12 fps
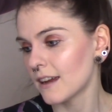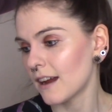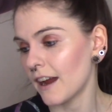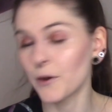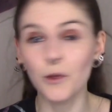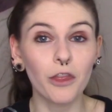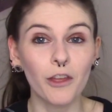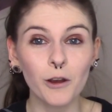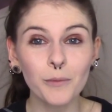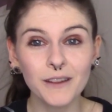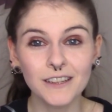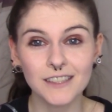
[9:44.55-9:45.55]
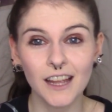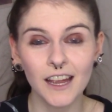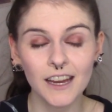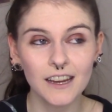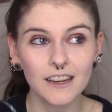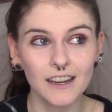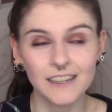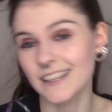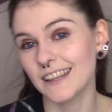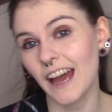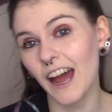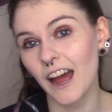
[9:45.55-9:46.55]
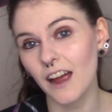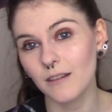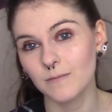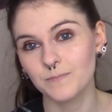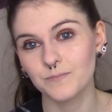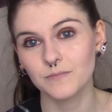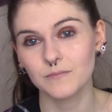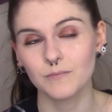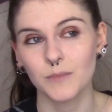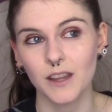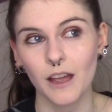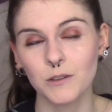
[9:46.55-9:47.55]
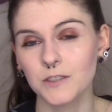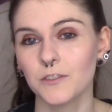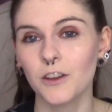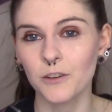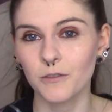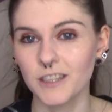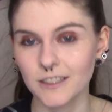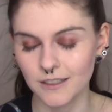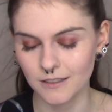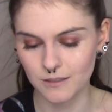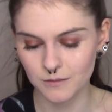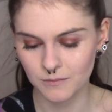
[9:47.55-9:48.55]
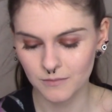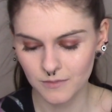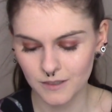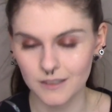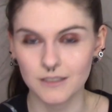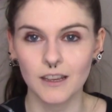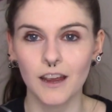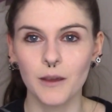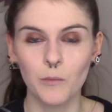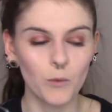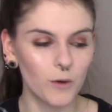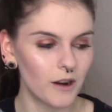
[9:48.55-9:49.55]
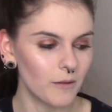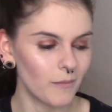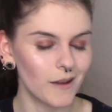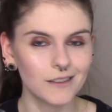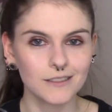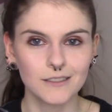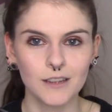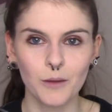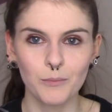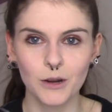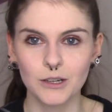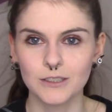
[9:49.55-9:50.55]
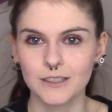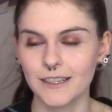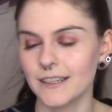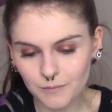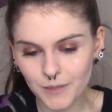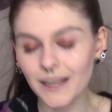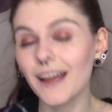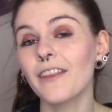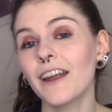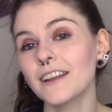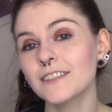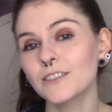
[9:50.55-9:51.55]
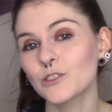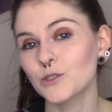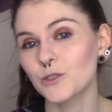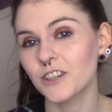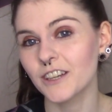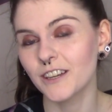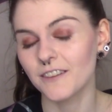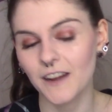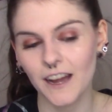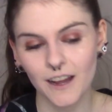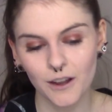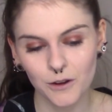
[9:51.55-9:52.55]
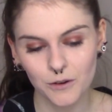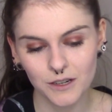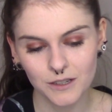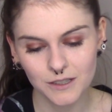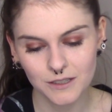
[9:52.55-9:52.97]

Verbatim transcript: I know what therapy is like. I did that, but that was for other reasons because I am one messed up person. But yeah, that is the story of how